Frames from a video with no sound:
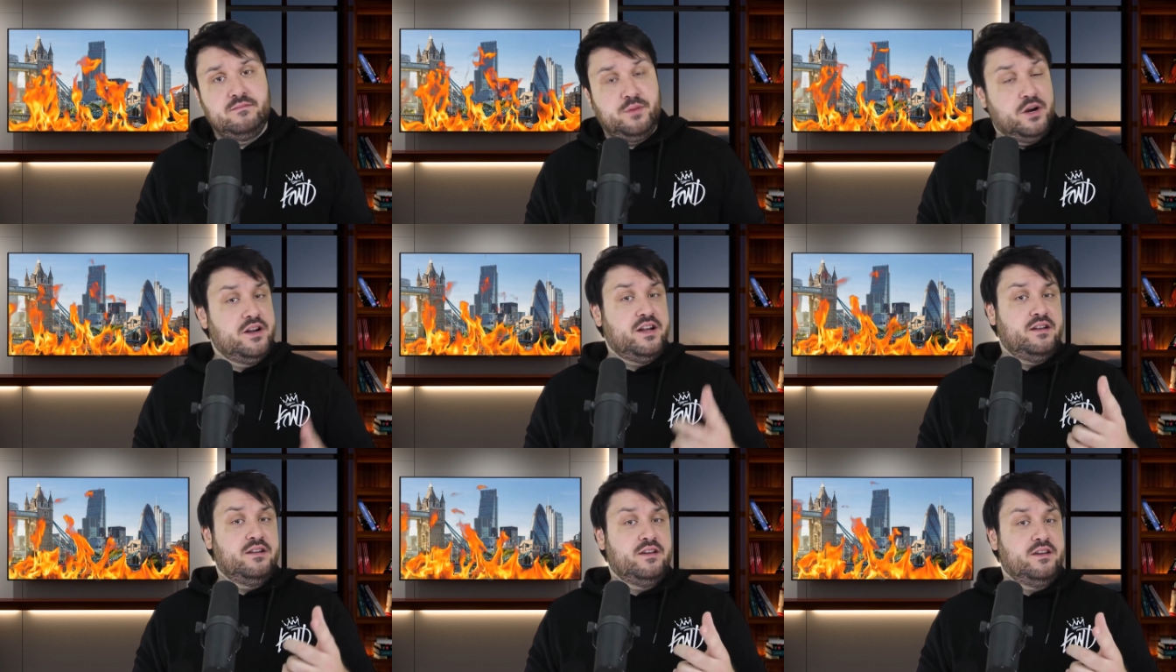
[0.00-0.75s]

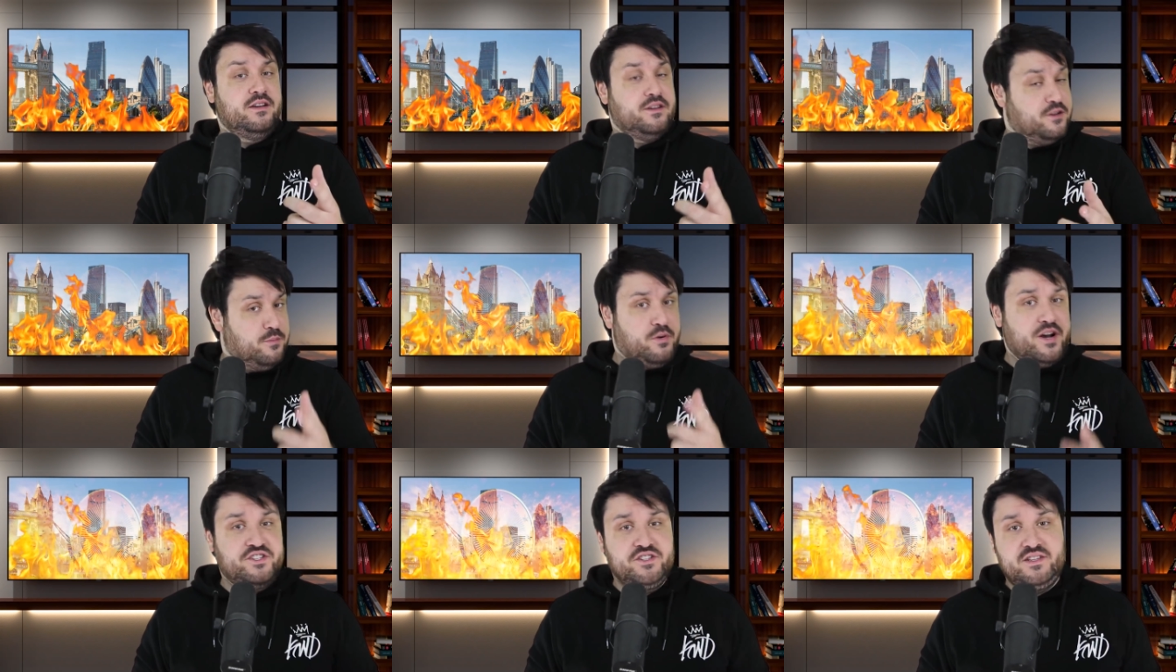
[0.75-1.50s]
burning your
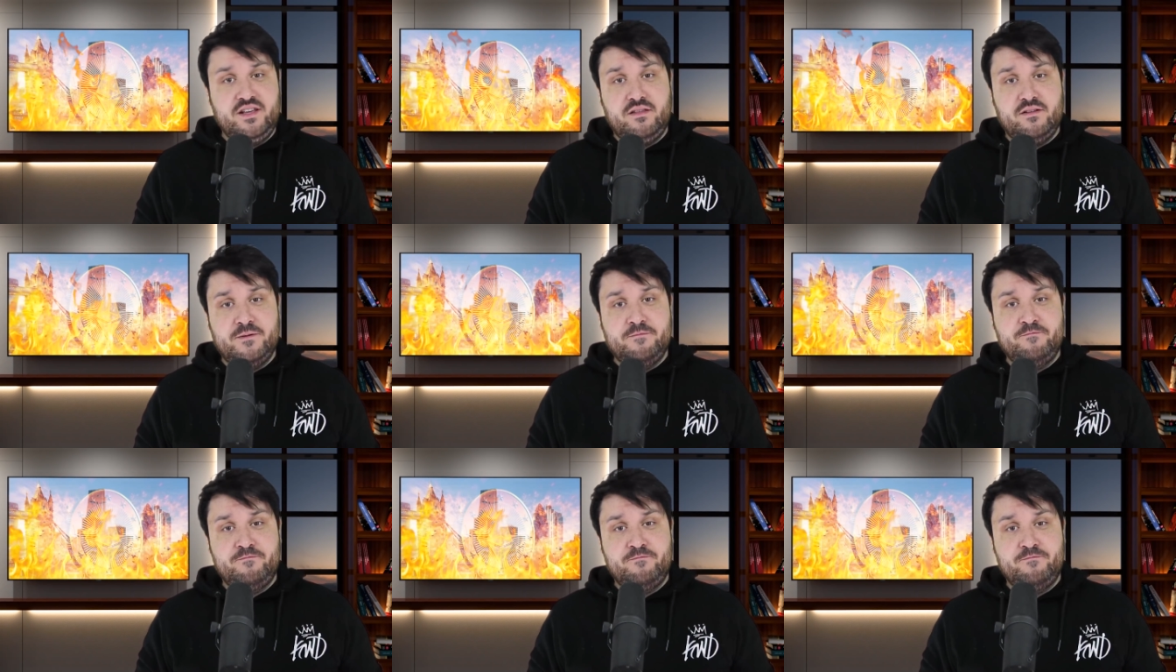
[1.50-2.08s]
precious ether.